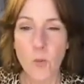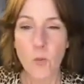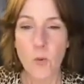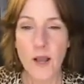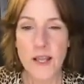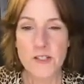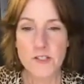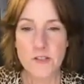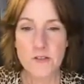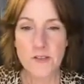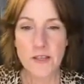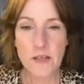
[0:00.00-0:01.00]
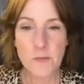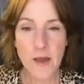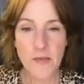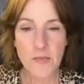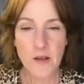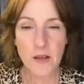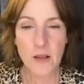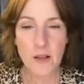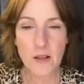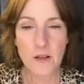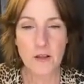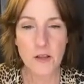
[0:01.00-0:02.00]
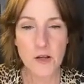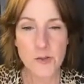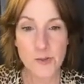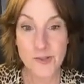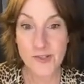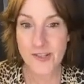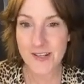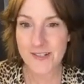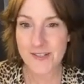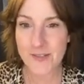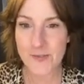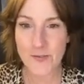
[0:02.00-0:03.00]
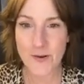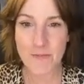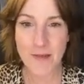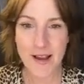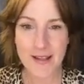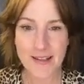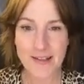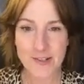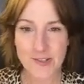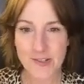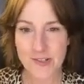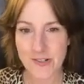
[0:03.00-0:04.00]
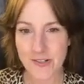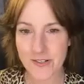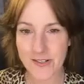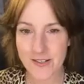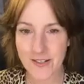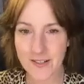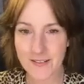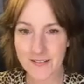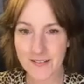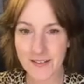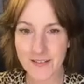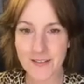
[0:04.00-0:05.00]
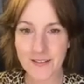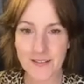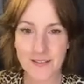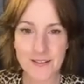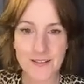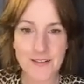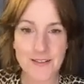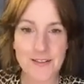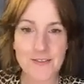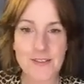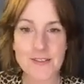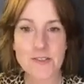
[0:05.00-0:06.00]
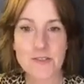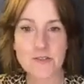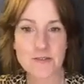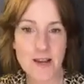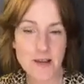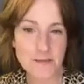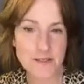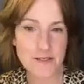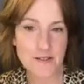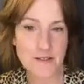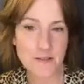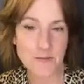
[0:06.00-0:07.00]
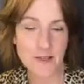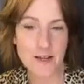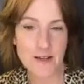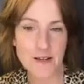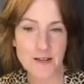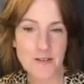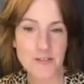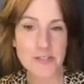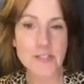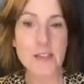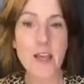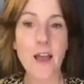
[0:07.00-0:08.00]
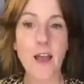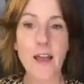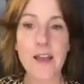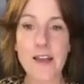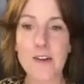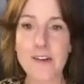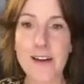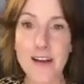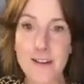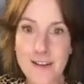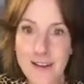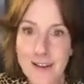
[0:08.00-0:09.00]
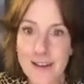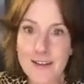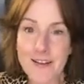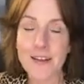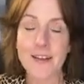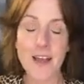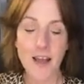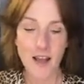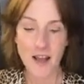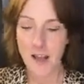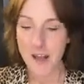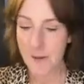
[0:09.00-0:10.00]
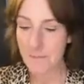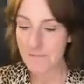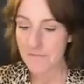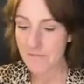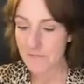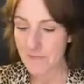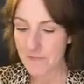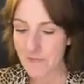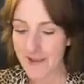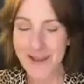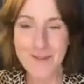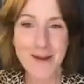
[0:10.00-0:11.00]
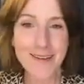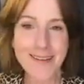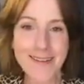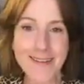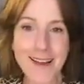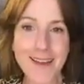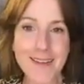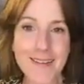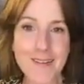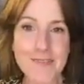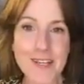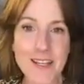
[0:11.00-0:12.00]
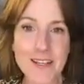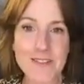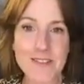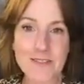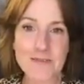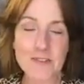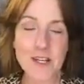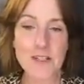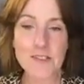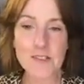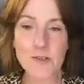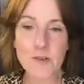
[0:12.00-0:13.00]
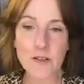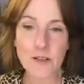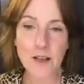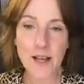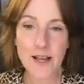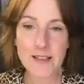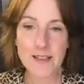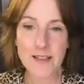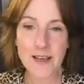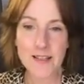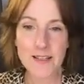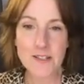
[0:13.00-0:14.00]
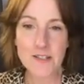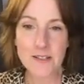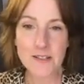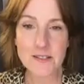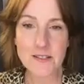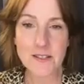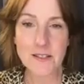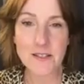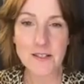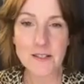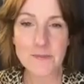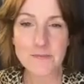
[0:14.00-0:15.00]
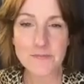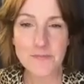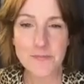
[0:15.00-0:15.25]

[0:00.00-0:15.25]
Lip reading: What you think about the clothes changes for Mai, like her skirt getting lengthened and given straps on her blouse and her haircut? I'm all good. I love change. Change is cool. I think she looks good.